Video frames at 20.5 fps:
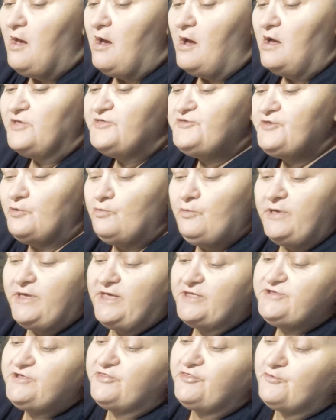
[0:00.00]
Also, when we
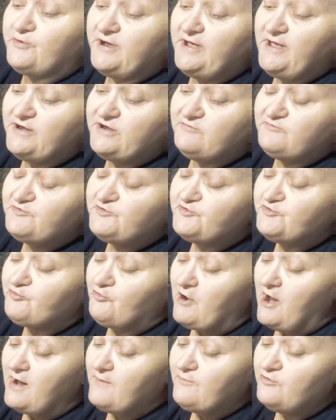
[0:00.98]
get to 300
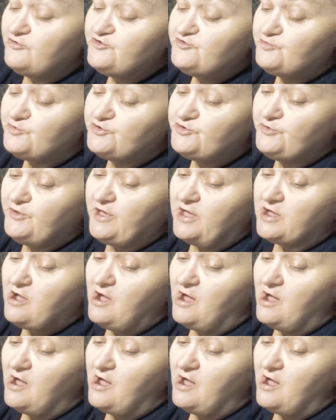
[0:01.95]
subscribers, we're doing a